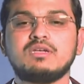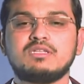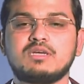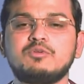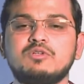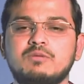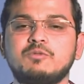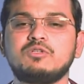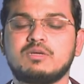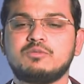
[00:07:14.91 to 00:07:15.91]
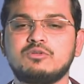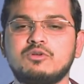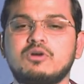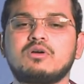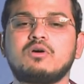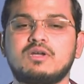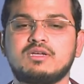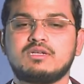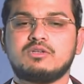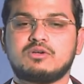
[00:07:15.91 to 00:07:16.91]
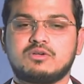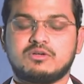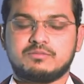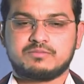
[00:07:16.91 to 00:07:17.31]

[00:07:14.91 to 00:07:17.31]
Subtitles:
www.oracle.com.